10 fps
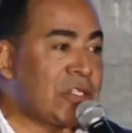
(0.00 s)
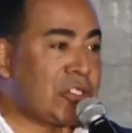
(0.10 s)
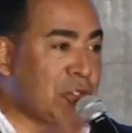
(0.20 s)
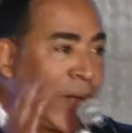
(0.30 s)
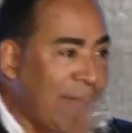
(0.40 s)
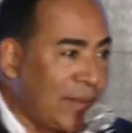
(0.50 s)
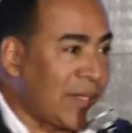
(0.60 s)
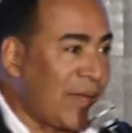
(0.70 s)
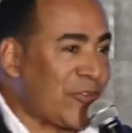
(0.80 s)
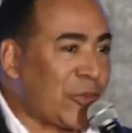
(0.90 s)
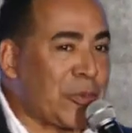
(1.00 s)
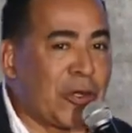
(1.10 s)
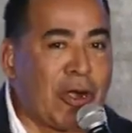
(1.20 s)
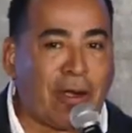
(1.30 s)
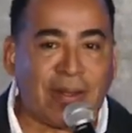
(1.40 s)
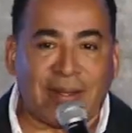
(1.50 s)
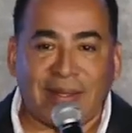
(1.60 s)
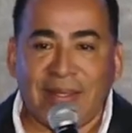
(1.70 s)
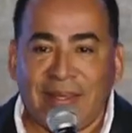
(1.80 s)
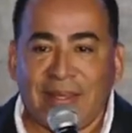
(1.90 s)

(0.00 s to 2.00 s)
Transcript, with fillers: strength comes from your heart, and